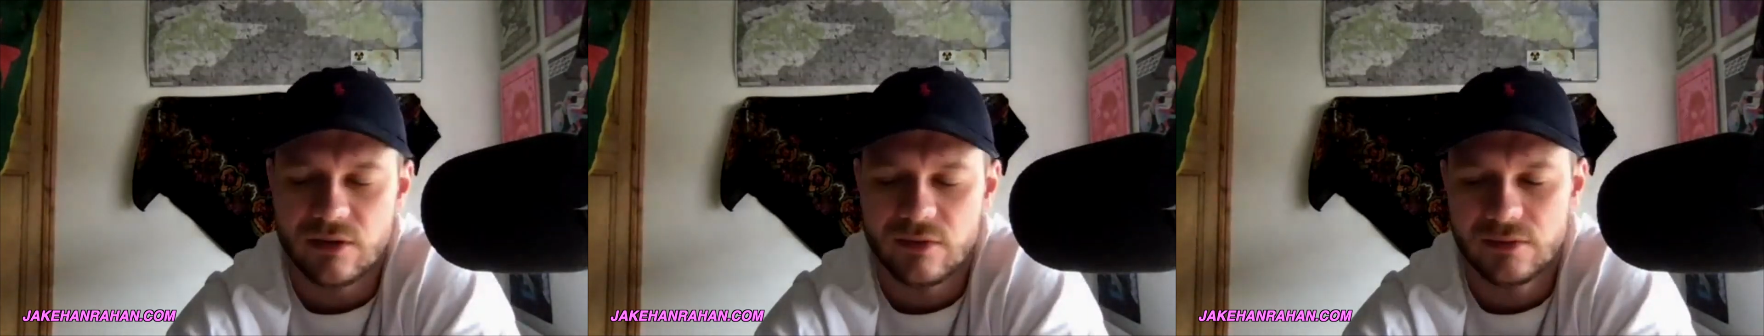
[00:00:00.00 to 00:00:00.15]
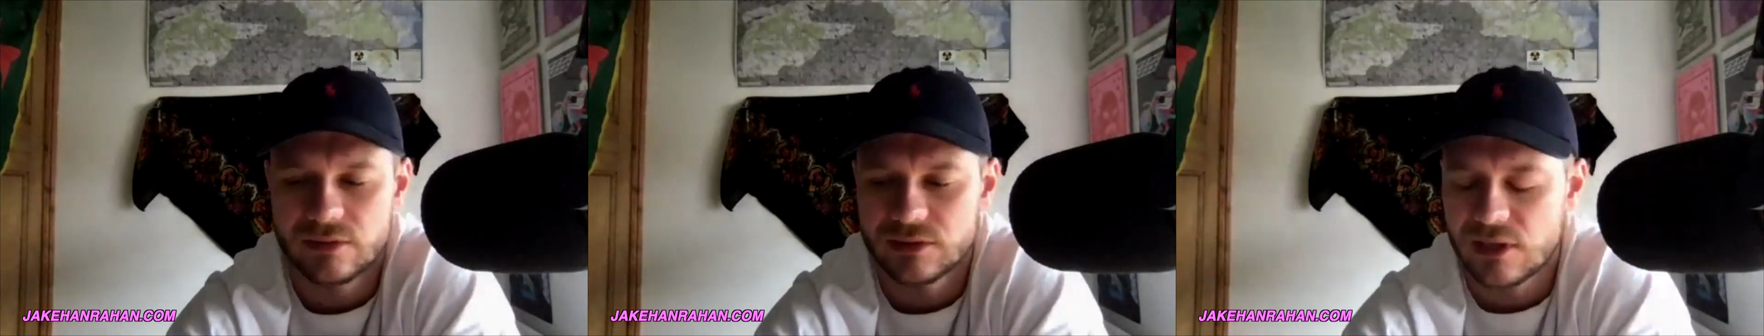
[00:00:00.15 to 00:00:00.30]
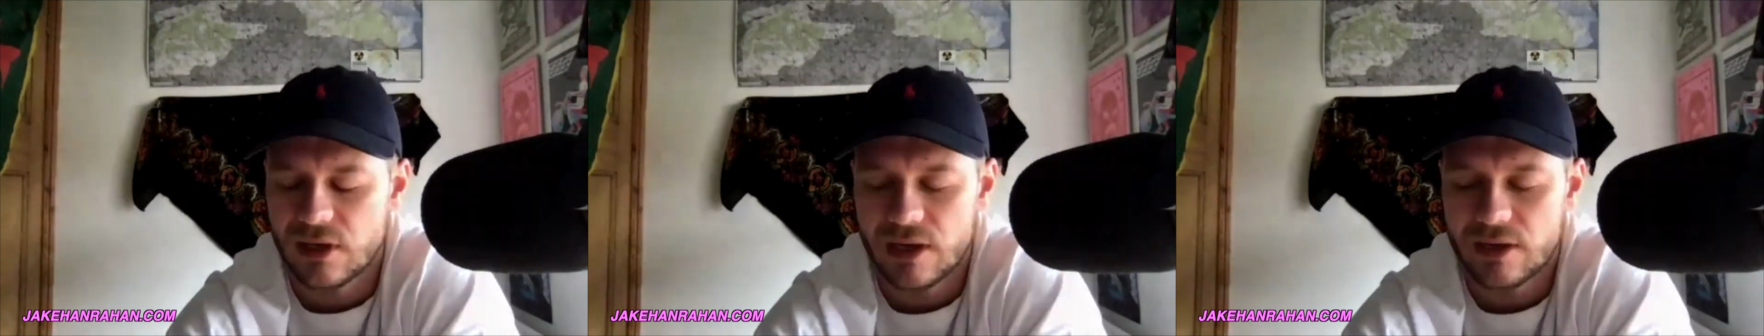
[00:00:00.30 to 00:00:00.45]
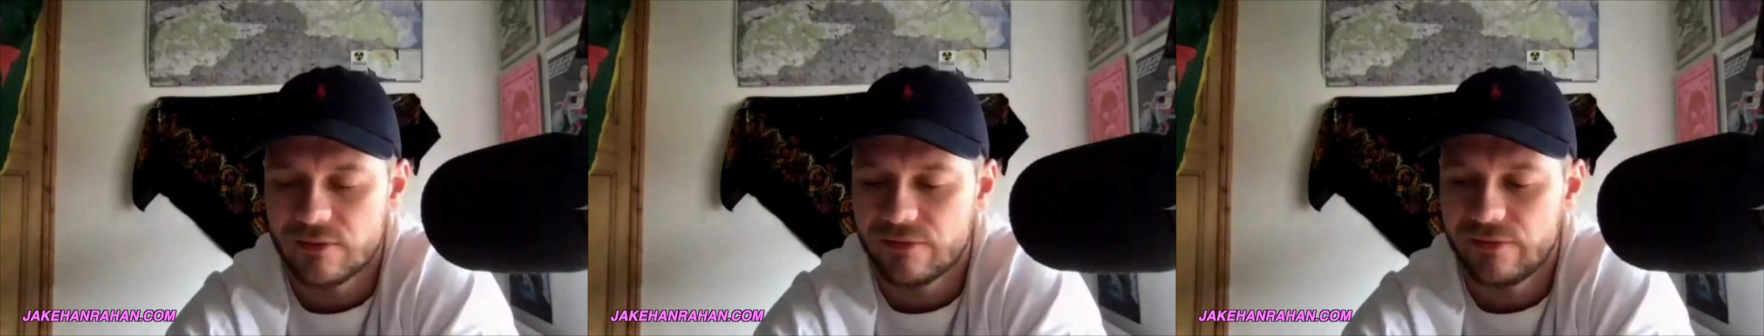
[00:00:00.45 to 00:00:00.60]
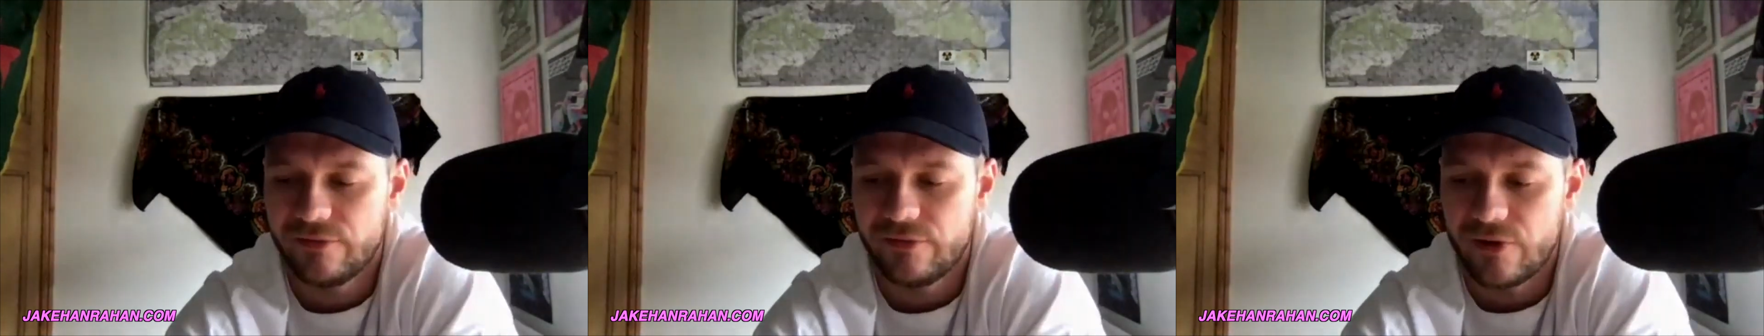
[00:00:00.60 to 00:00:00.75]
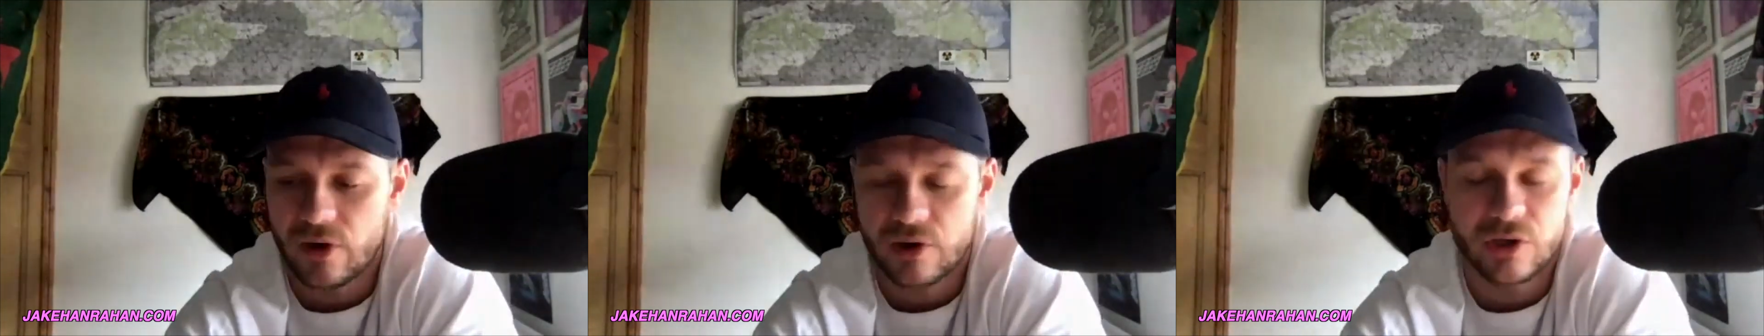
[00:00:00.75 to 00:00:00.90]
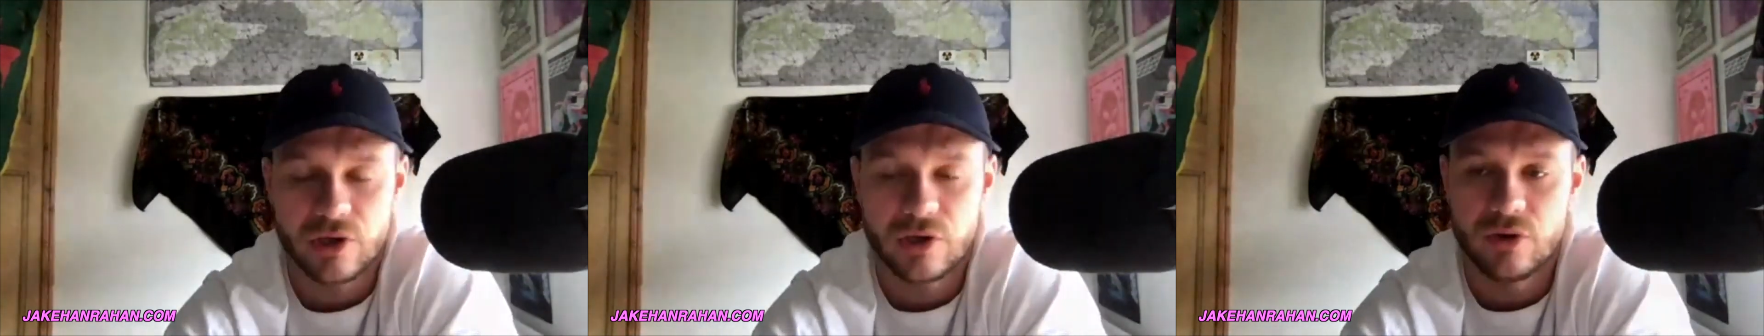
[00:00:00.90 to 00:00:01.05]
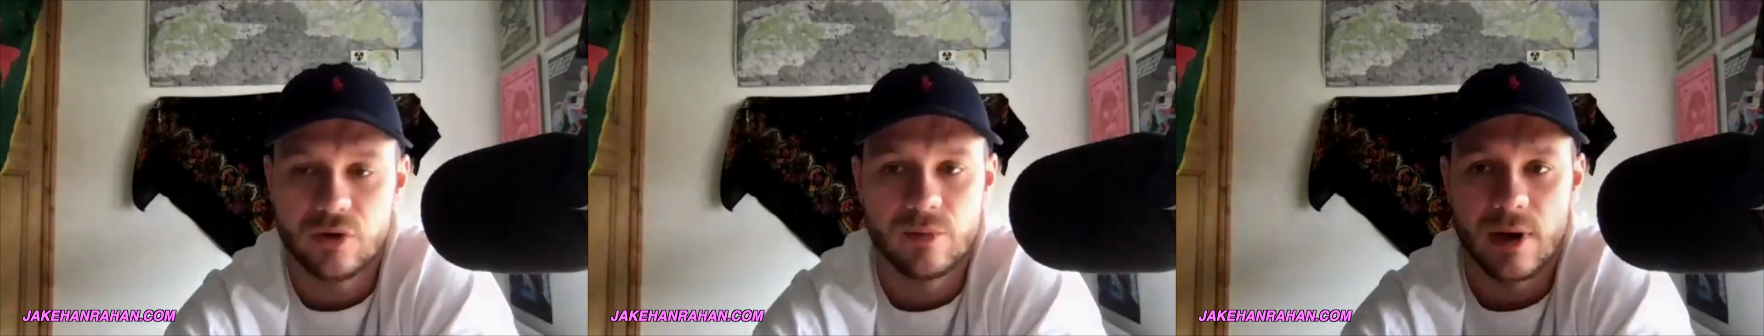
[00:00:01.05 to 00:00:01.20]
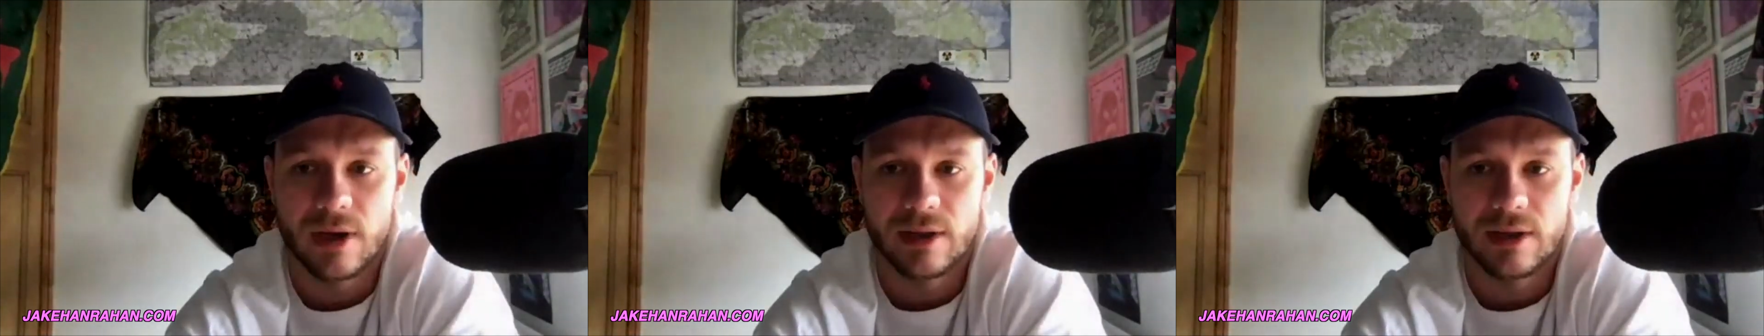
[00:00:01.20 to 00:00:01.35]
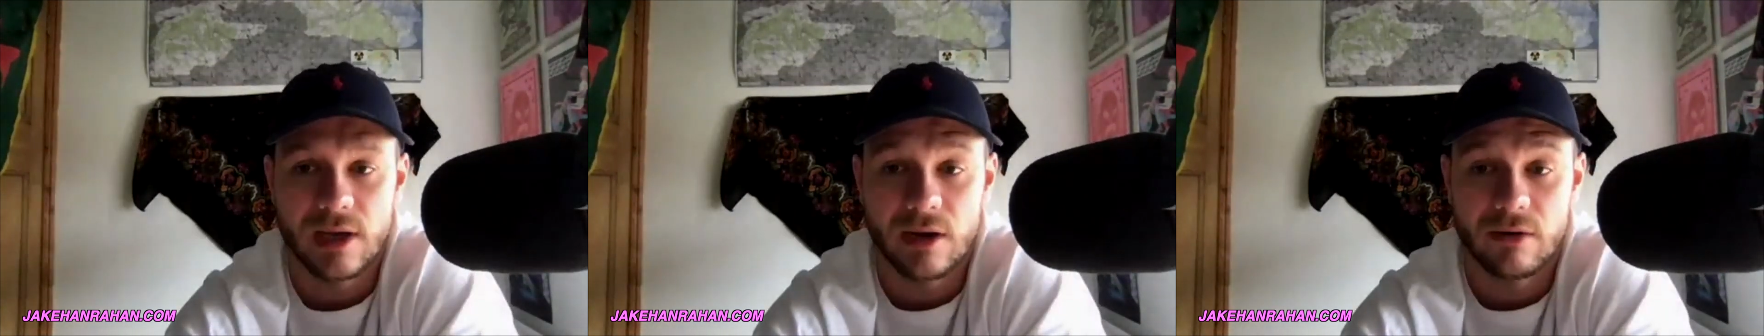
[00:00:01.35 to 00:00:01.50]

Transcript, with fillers: I was like, fuck you, man.